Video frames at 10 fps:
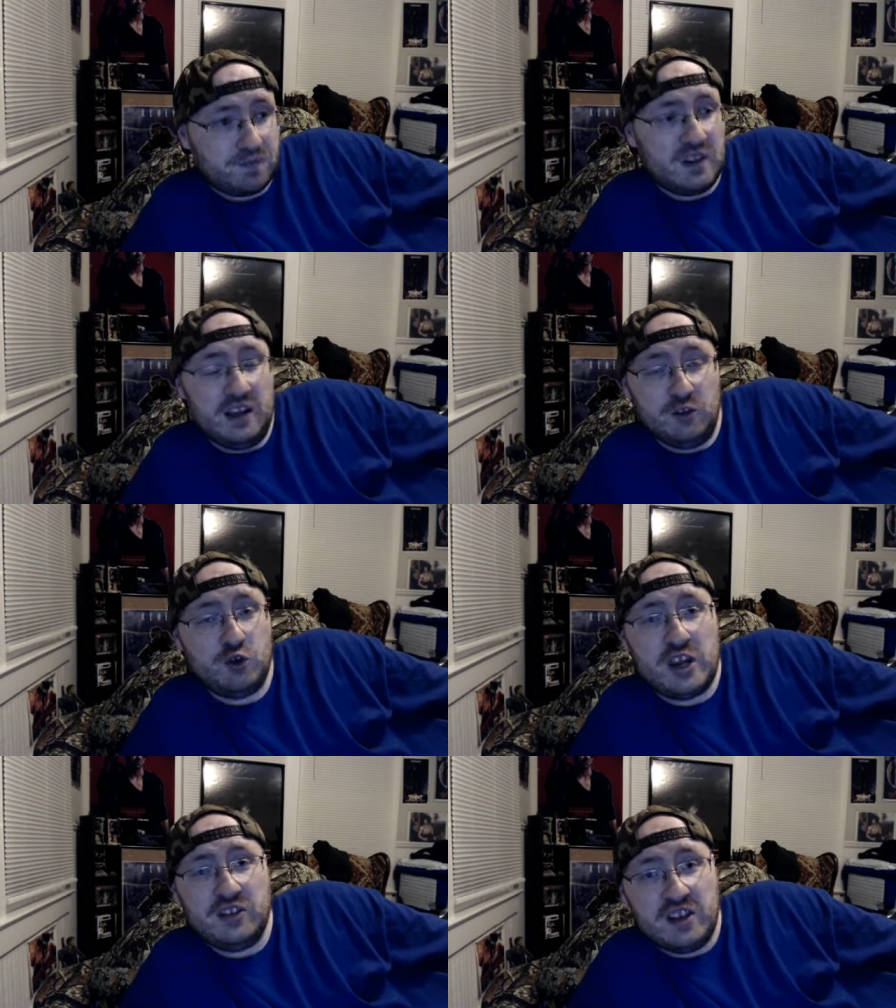and they're
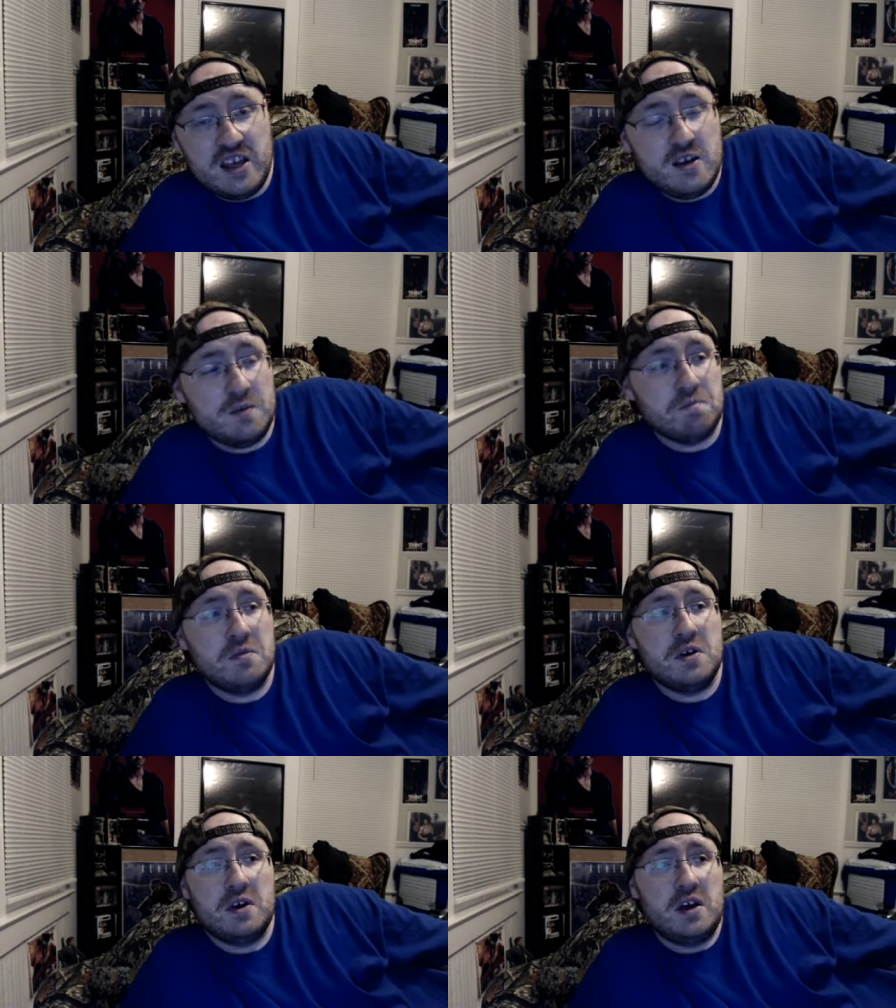chasing him,
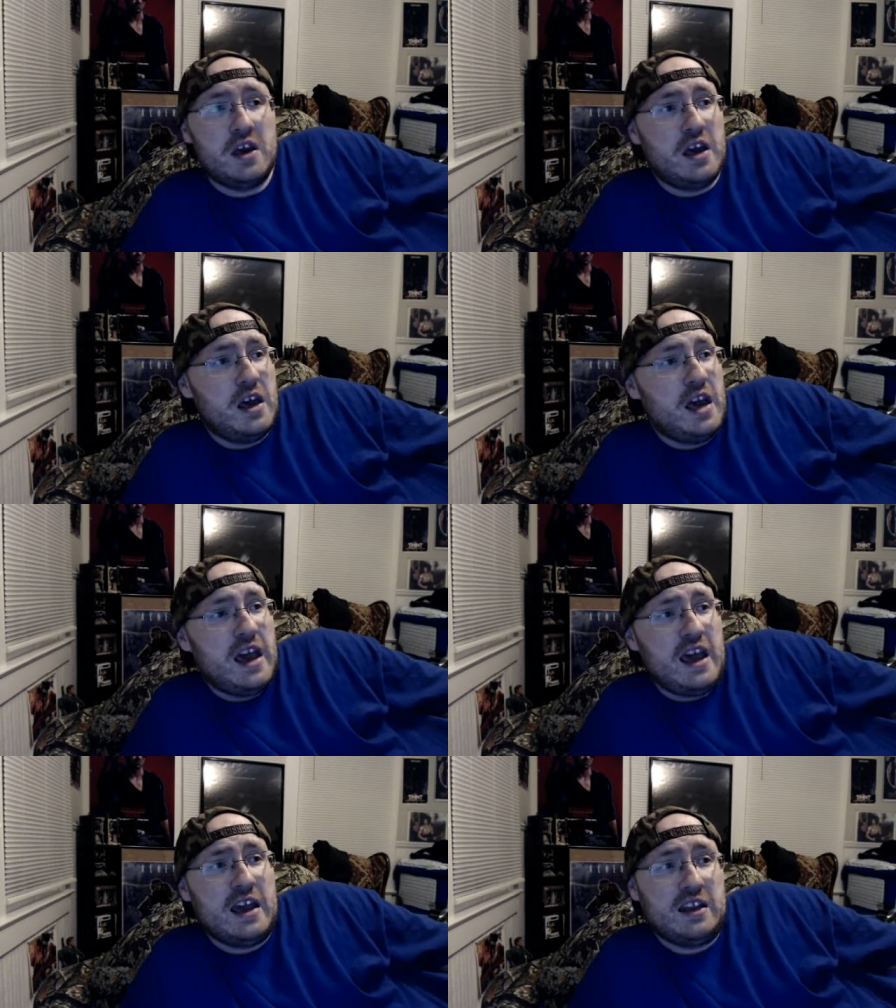
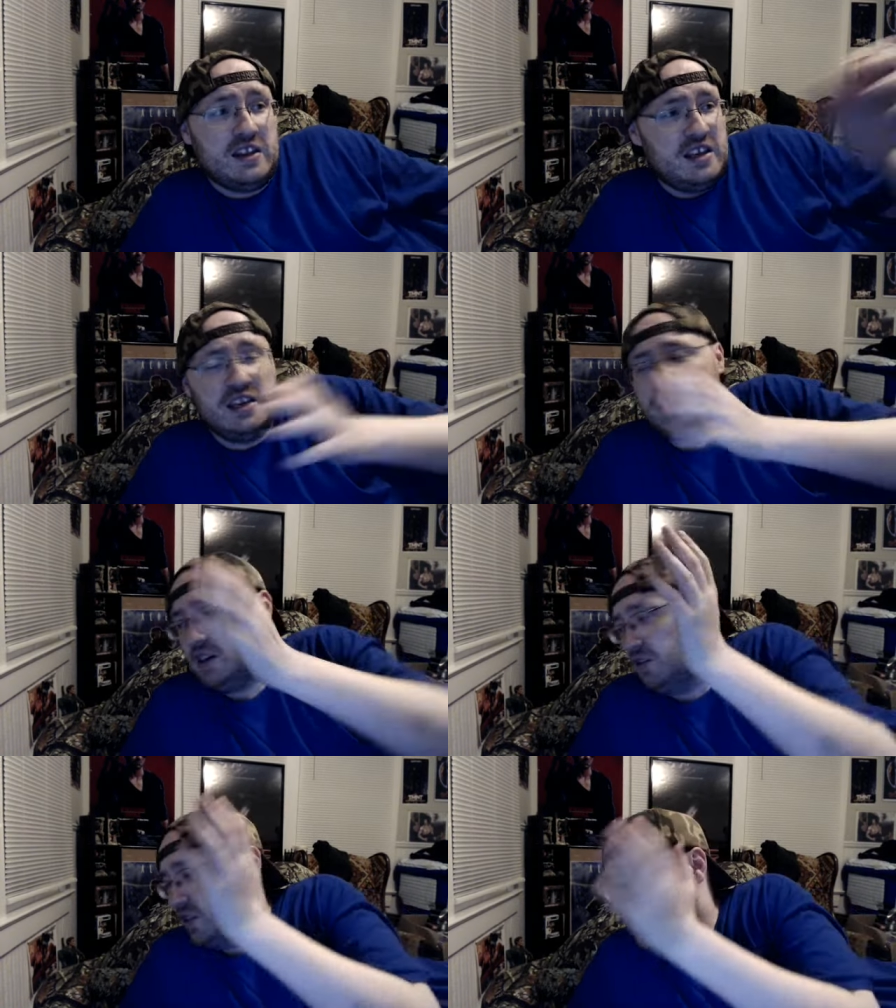and
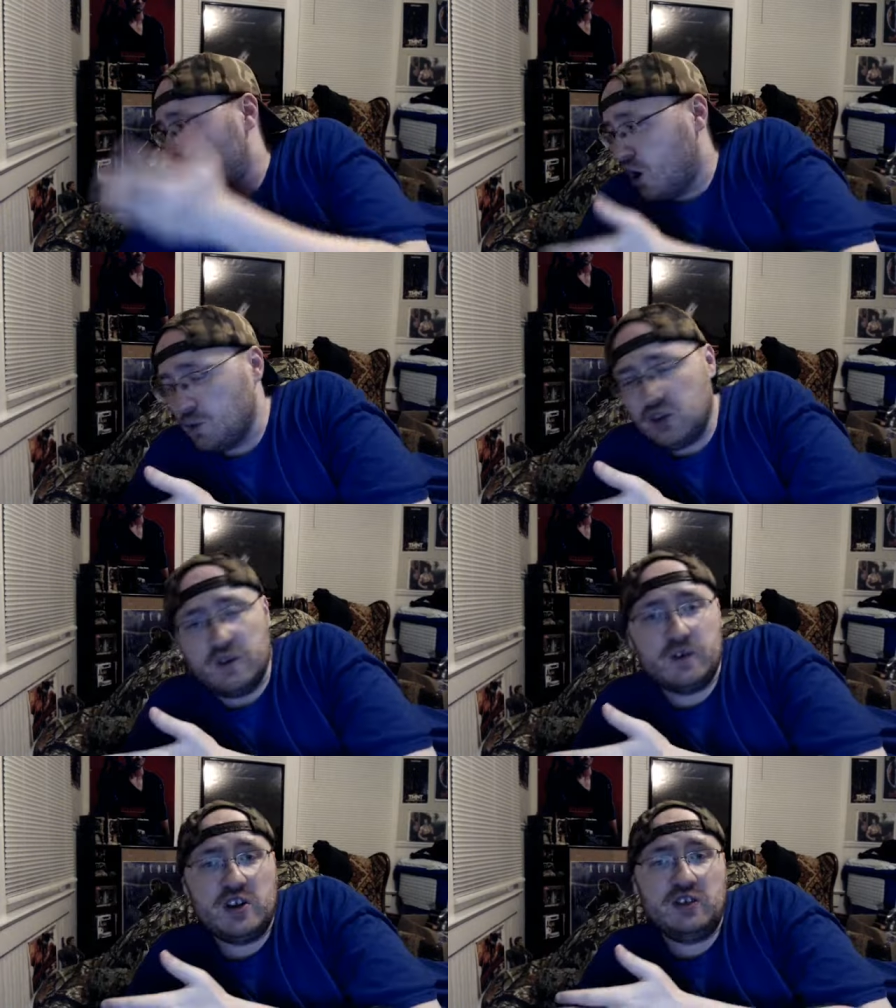he's in the car with Jennifer
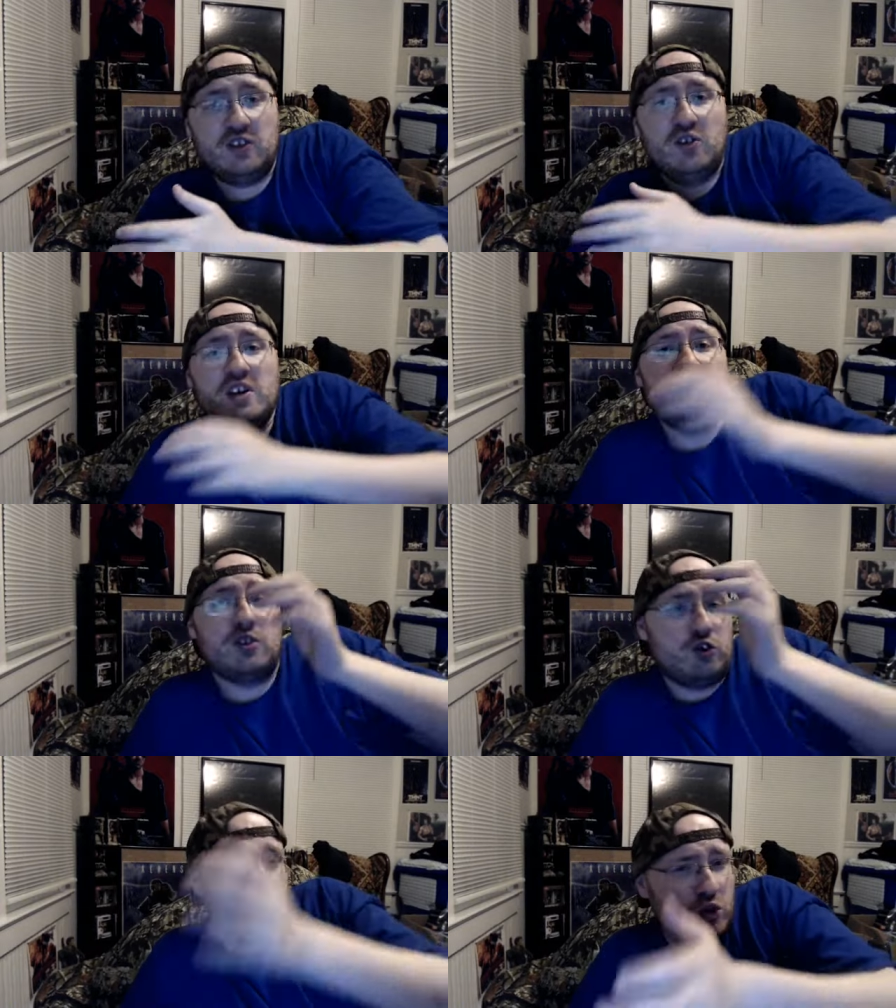Jason Leigh, and they're
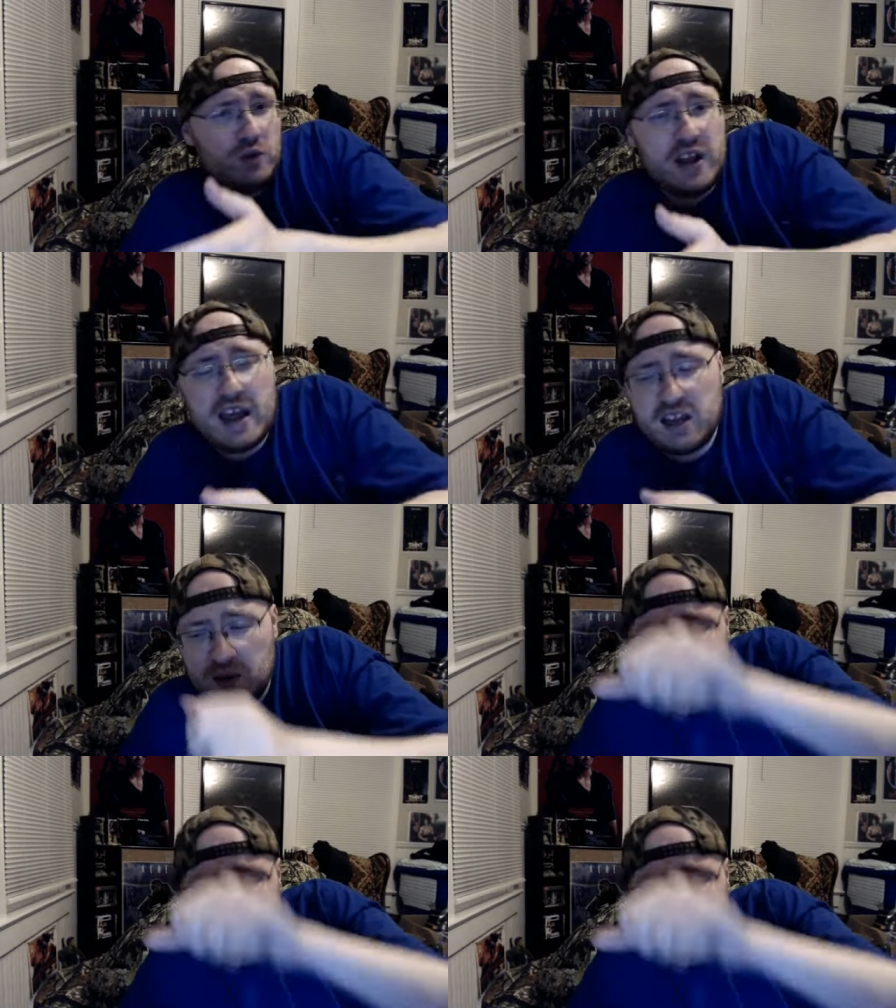shooting at him.